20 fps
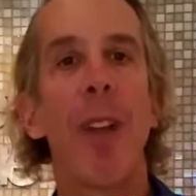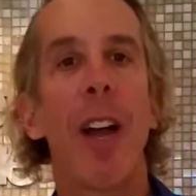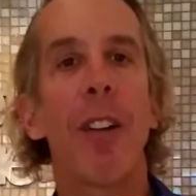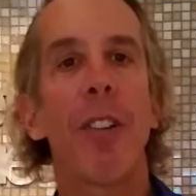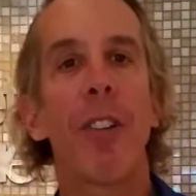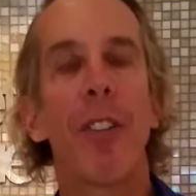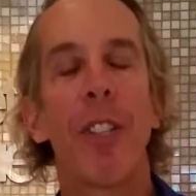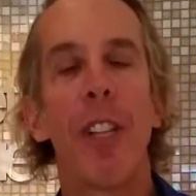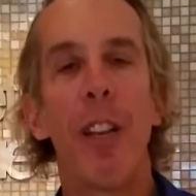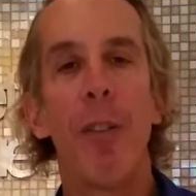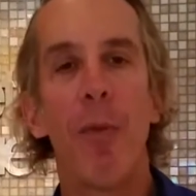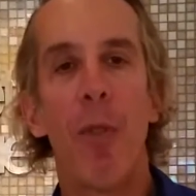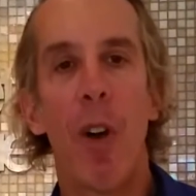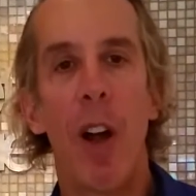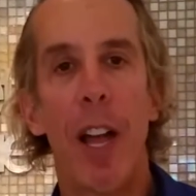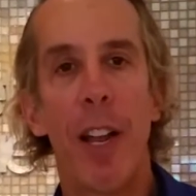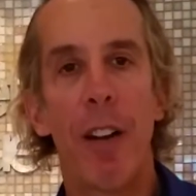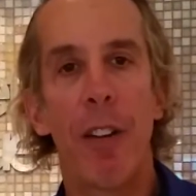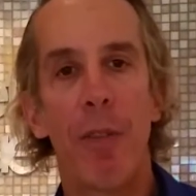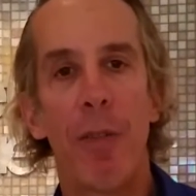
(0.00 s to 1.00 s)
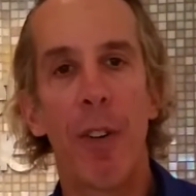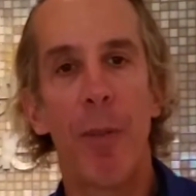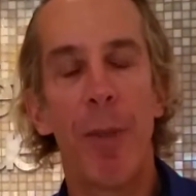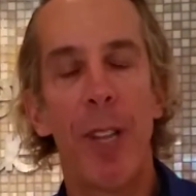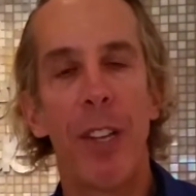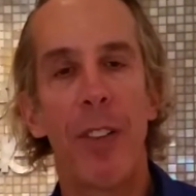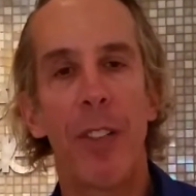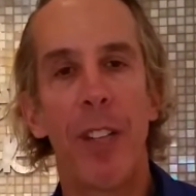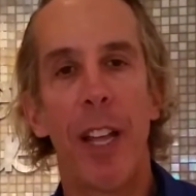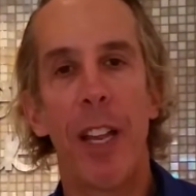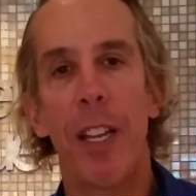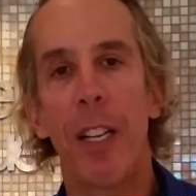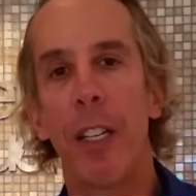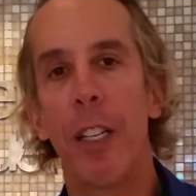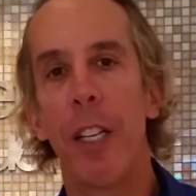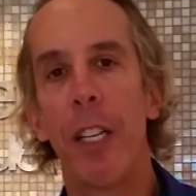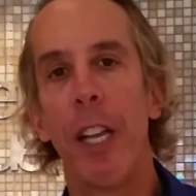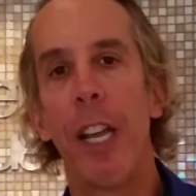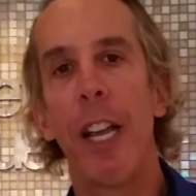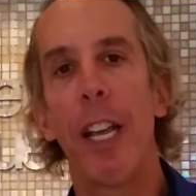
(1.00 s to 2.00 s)
Doctor Steve Weiner from the
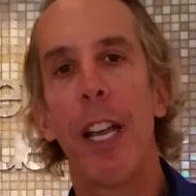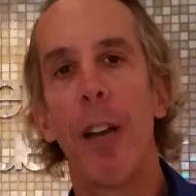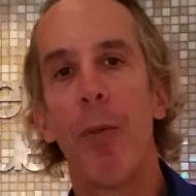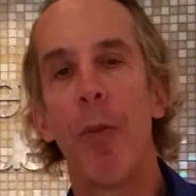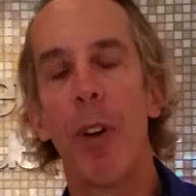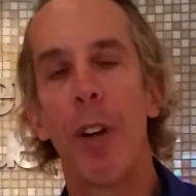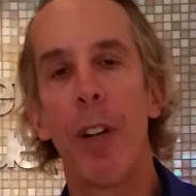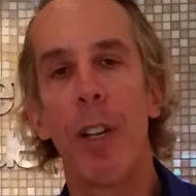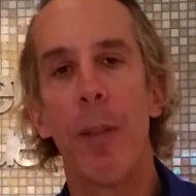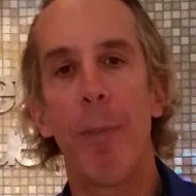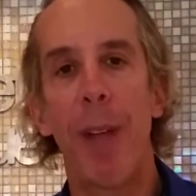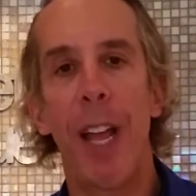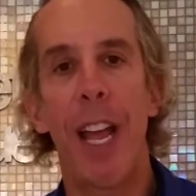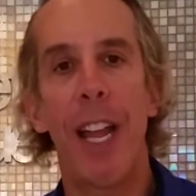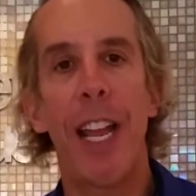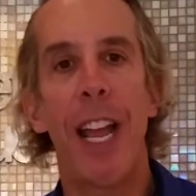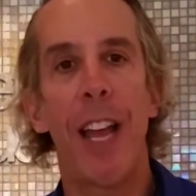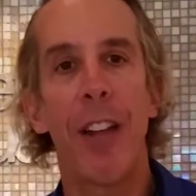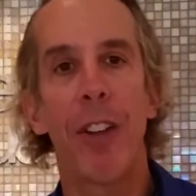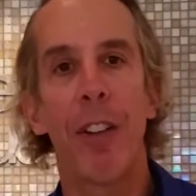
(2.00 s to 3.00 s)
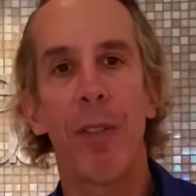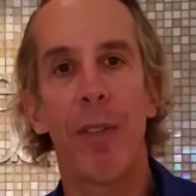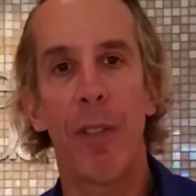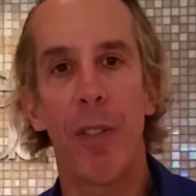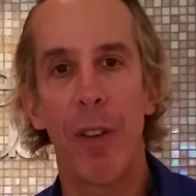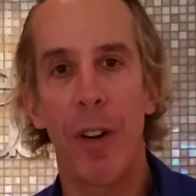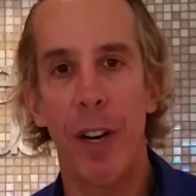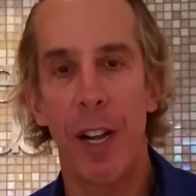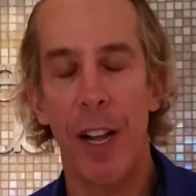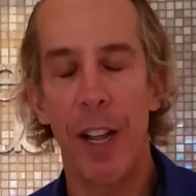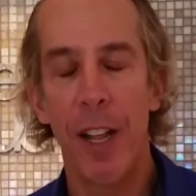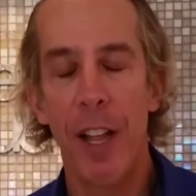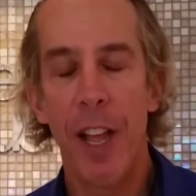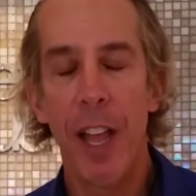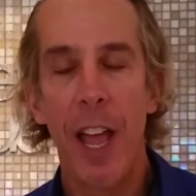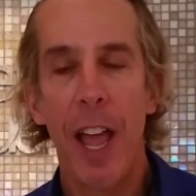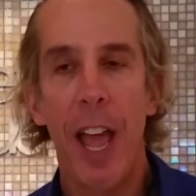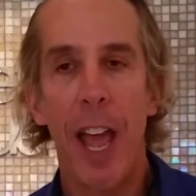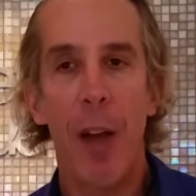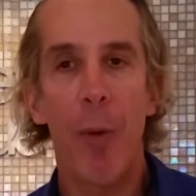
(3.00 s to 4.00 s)
Aesthetic Clinic, and we're in the Panhandle, Florida.
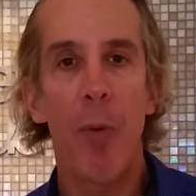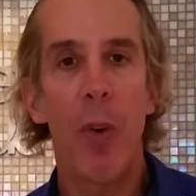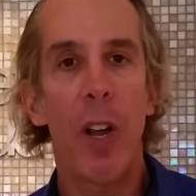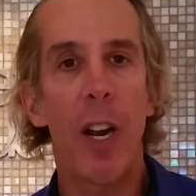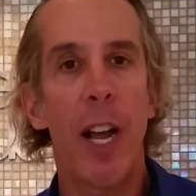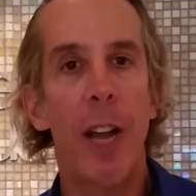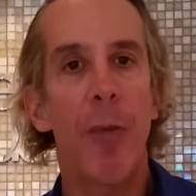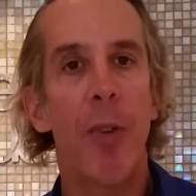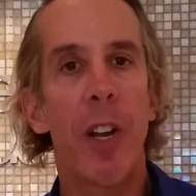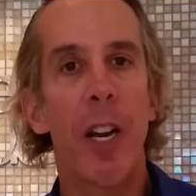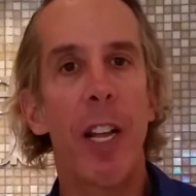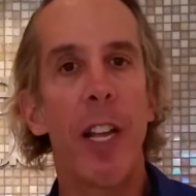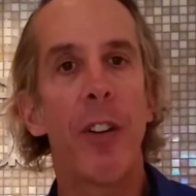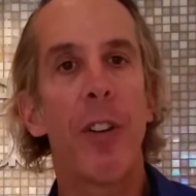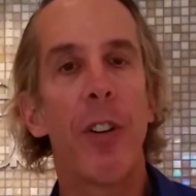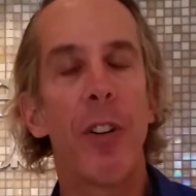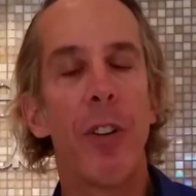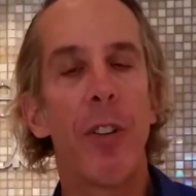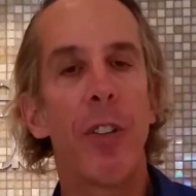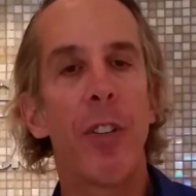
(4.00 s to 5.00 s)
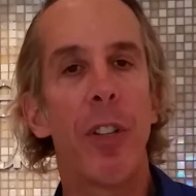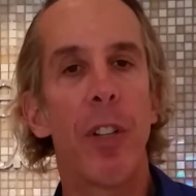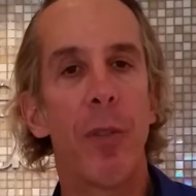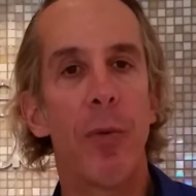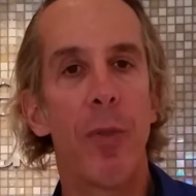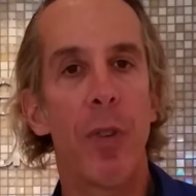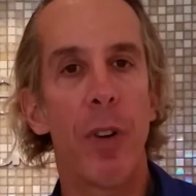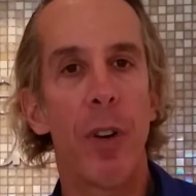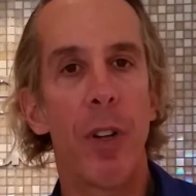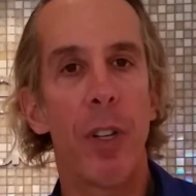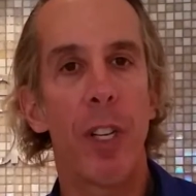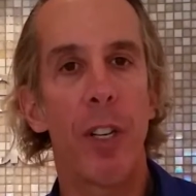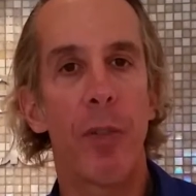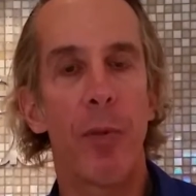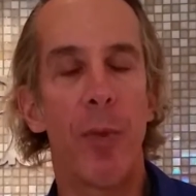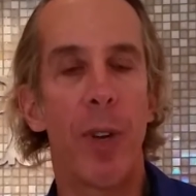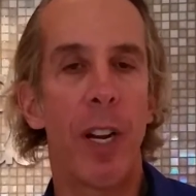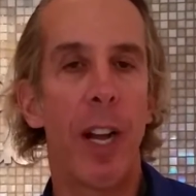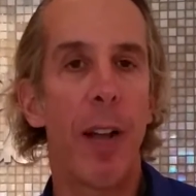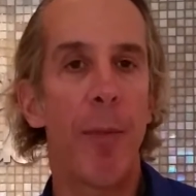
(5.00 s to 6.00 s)
And what I want to introduce to the world is
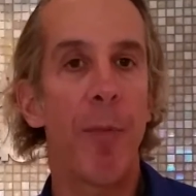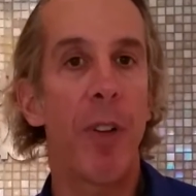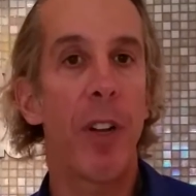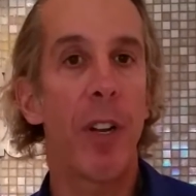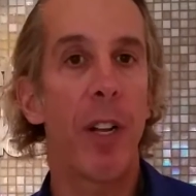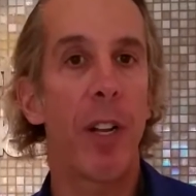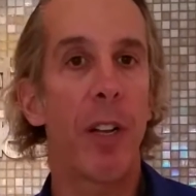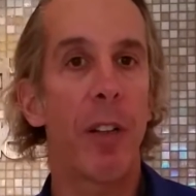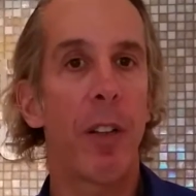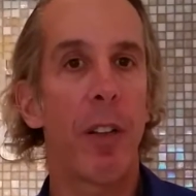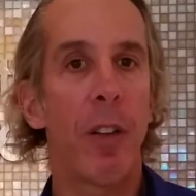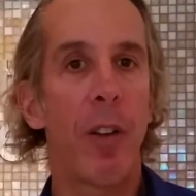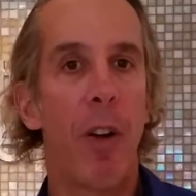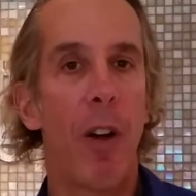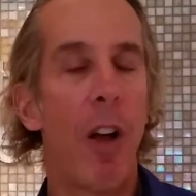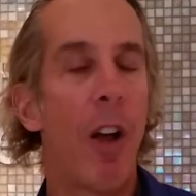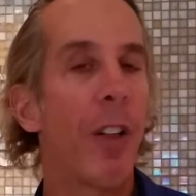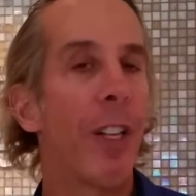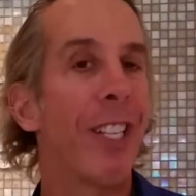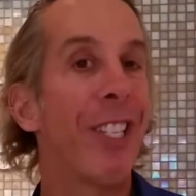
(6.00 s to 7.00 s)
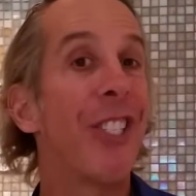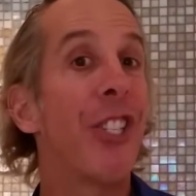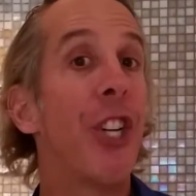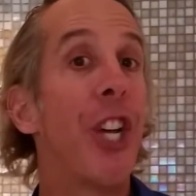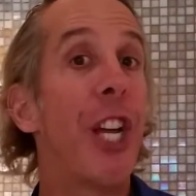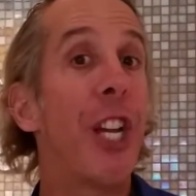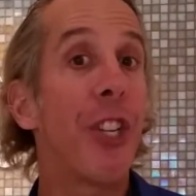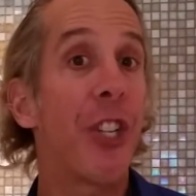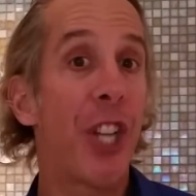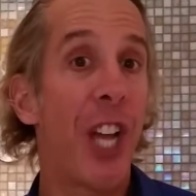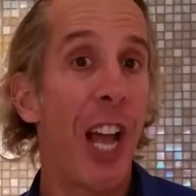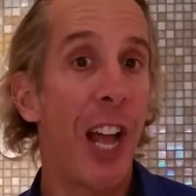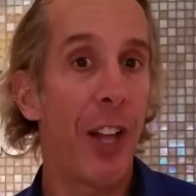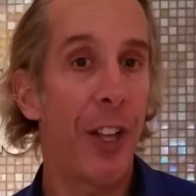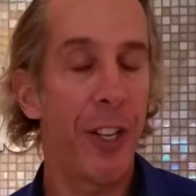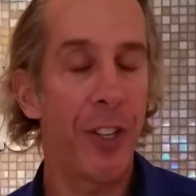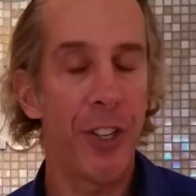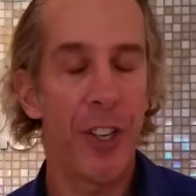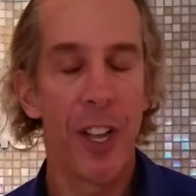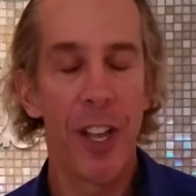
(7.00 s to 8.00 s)
what I'm going to call the Cheek
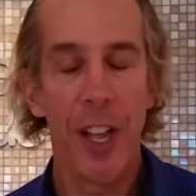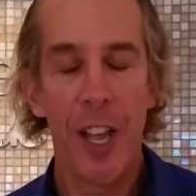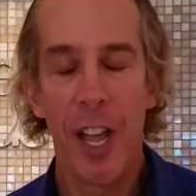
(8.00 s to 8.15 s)
Challenge.